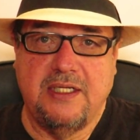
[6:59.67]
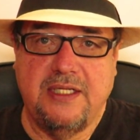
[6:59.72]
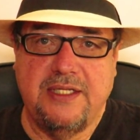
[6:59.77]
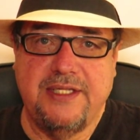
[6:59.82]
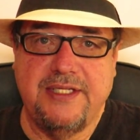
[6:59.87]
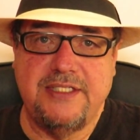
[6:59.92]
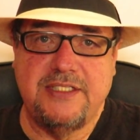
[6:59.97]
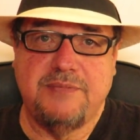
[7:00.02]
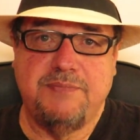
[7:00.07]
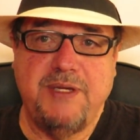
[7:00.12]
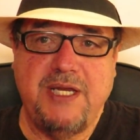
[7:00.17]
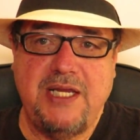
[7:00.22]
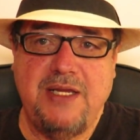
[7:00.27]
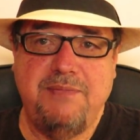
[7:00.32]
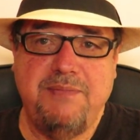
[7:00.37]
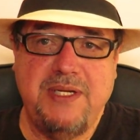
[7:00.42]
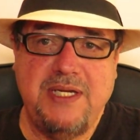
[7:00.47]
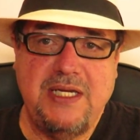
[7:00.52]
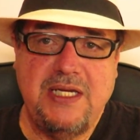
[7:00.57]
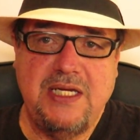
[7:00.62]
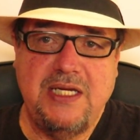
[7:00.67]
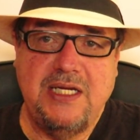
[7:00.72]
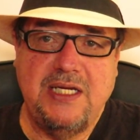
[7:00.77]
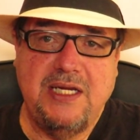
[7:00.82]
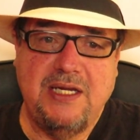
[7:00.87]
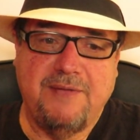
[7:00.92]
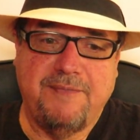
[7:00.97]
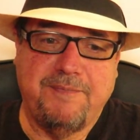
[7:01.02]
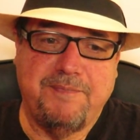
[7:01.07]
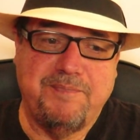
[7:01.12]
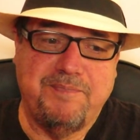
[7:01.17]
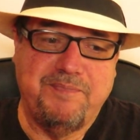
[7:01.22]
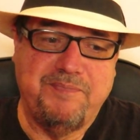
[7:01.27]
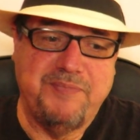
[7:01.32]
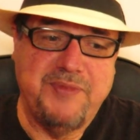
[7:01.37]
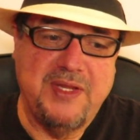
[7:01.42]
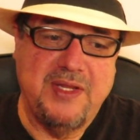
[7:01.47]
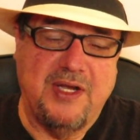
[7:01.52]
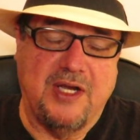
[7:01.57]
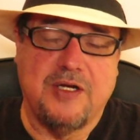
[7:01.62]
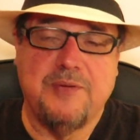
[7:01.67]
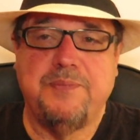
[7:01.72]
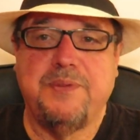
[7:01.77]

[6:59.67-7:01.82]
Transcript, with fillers: This may be a